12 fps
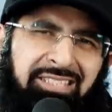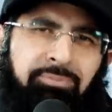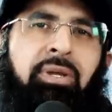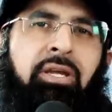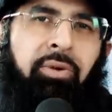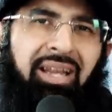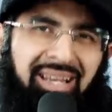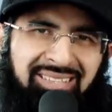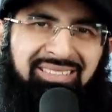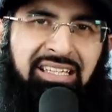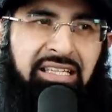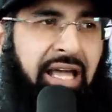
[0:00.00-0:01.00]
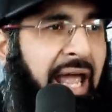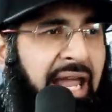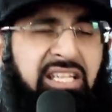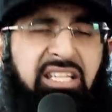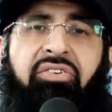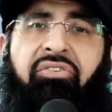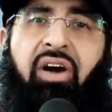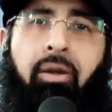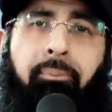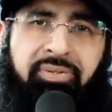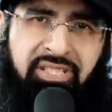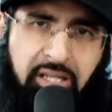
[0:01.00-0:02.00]
Let's be realistic,
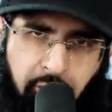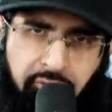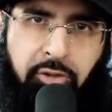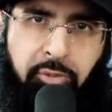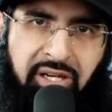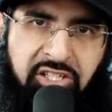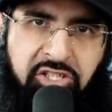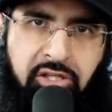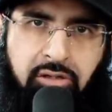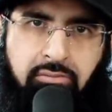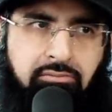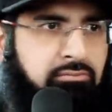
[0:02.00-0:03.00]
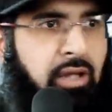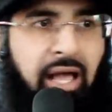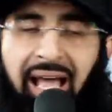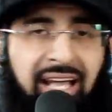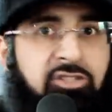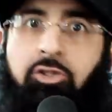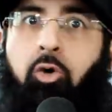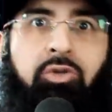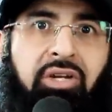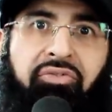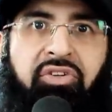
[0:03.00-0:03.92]
85% of the religion has no